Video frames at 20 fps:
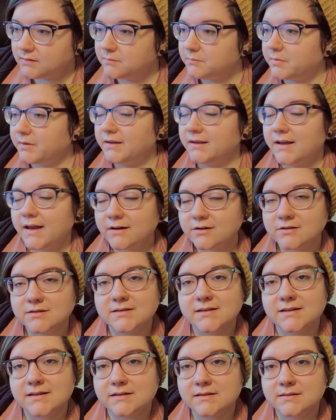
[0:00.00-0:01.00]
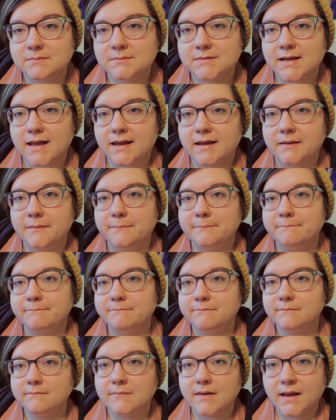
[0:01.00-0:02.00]
but I just needed some time,
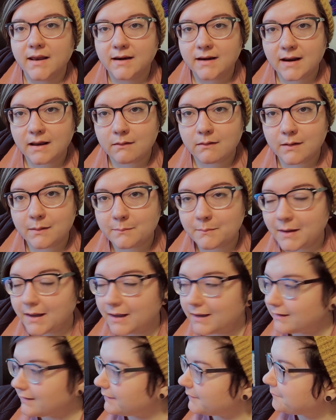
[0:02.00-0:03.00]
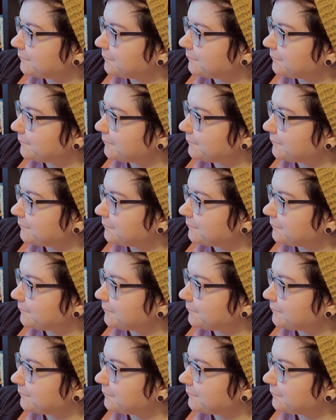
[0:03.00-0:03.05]
and now I'm back.